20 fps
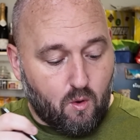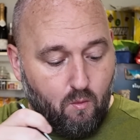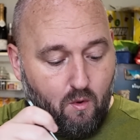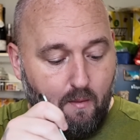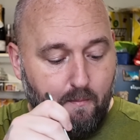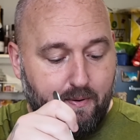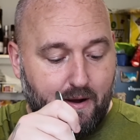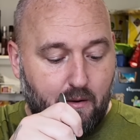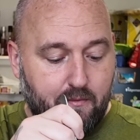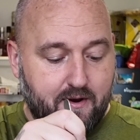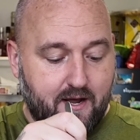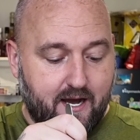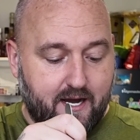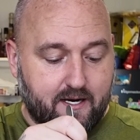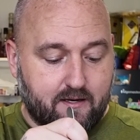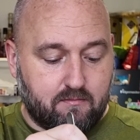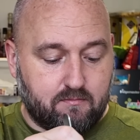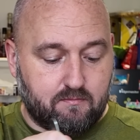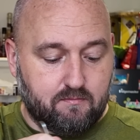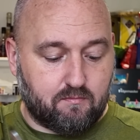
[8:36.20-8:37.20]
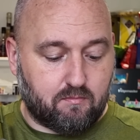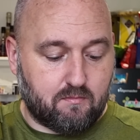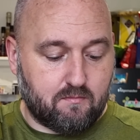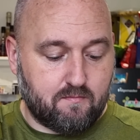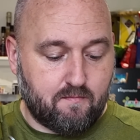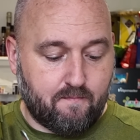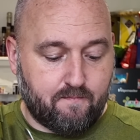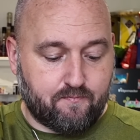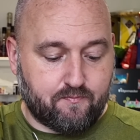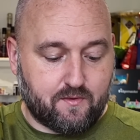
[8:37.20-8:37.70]
£1.09.
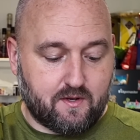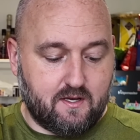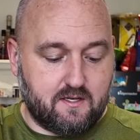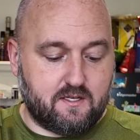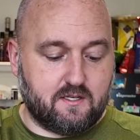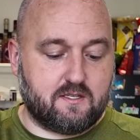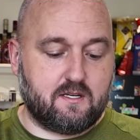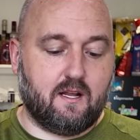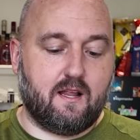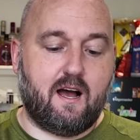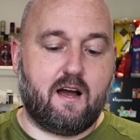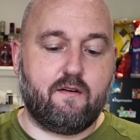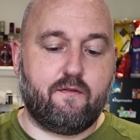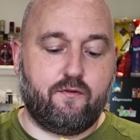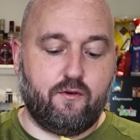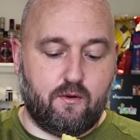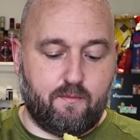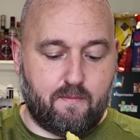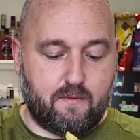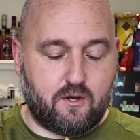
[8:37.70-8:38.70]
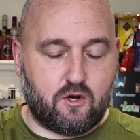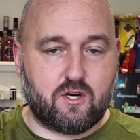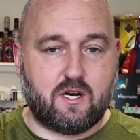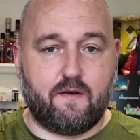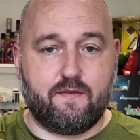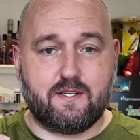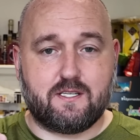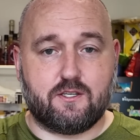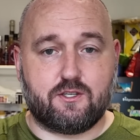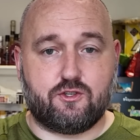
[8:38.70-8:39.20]
This is delightful. Could
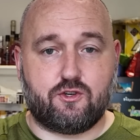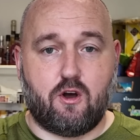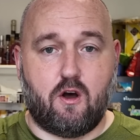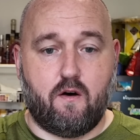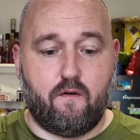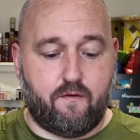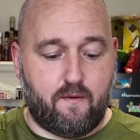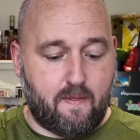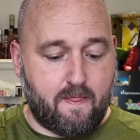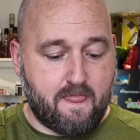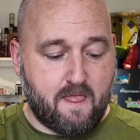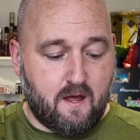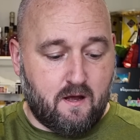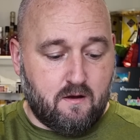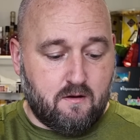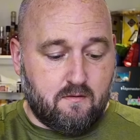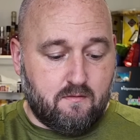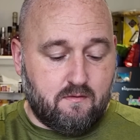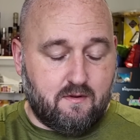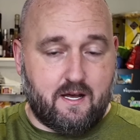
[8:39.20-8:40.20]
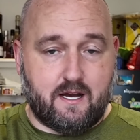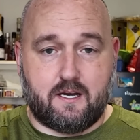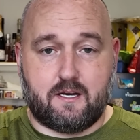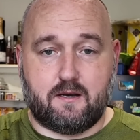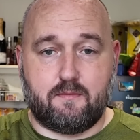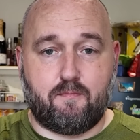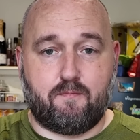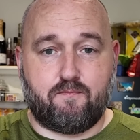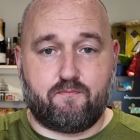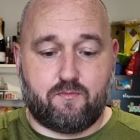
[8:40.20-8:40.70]
have this as sort of
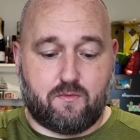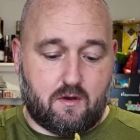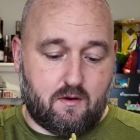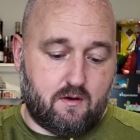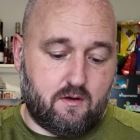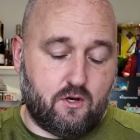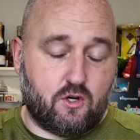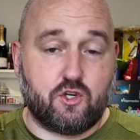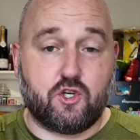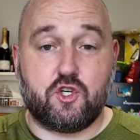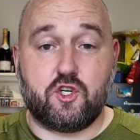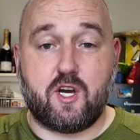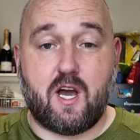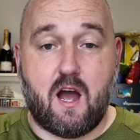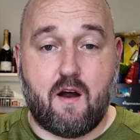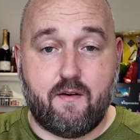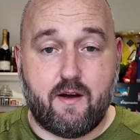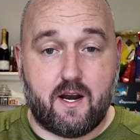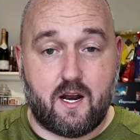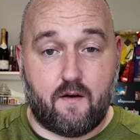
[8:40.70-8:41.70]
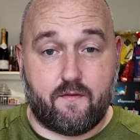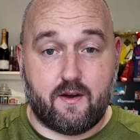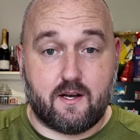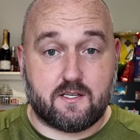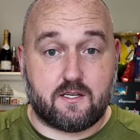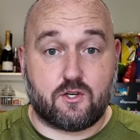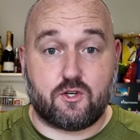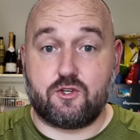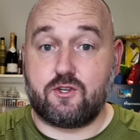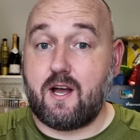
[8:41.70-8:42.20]
like, you could share it and have it
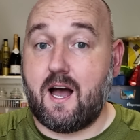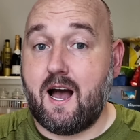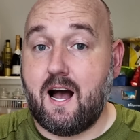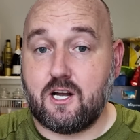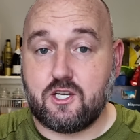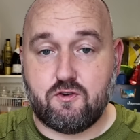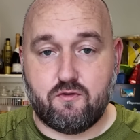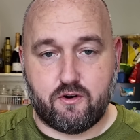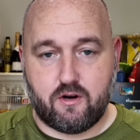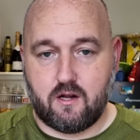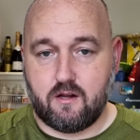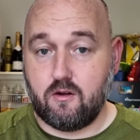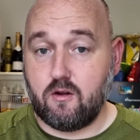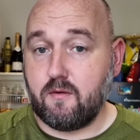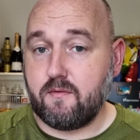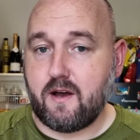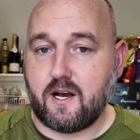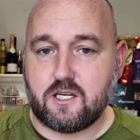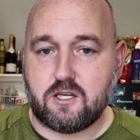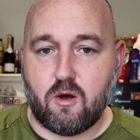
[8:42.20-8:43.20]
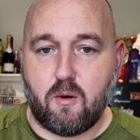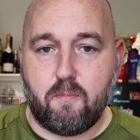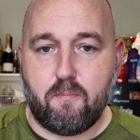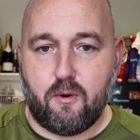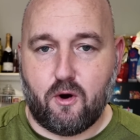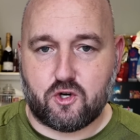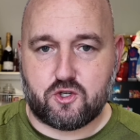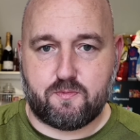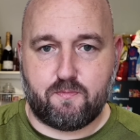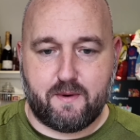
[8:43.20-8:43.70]
as a starter on a little nice little
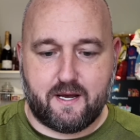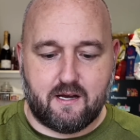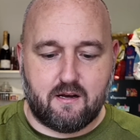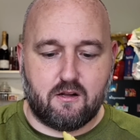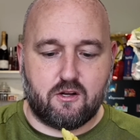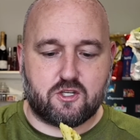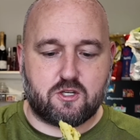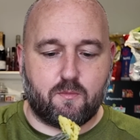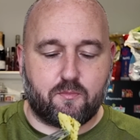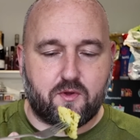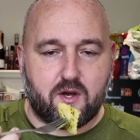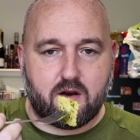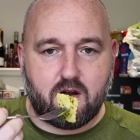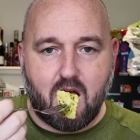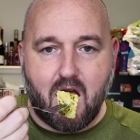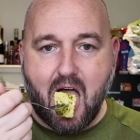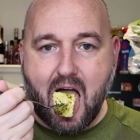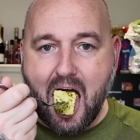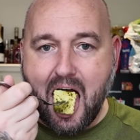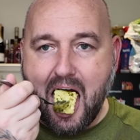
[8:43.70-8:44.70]
posh meal or something.